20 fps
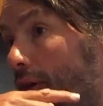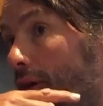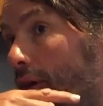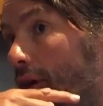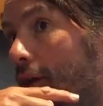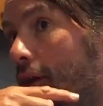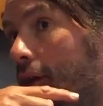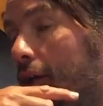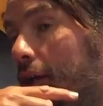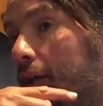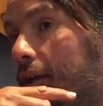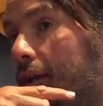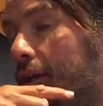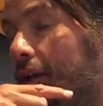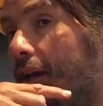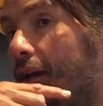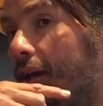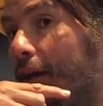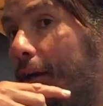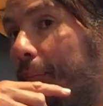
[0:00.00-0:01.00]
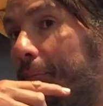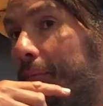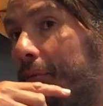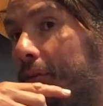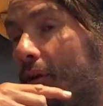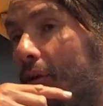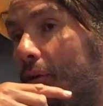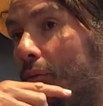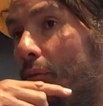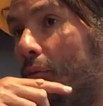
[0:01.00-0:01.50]
Yeah.
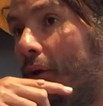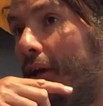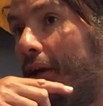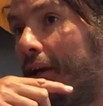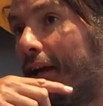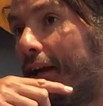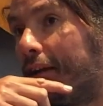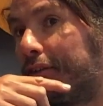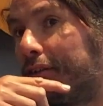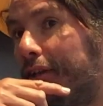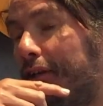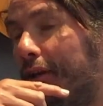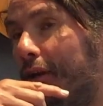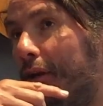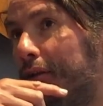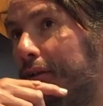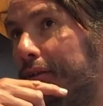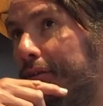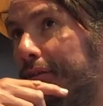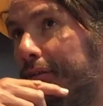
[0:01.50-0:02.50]
So we're going to go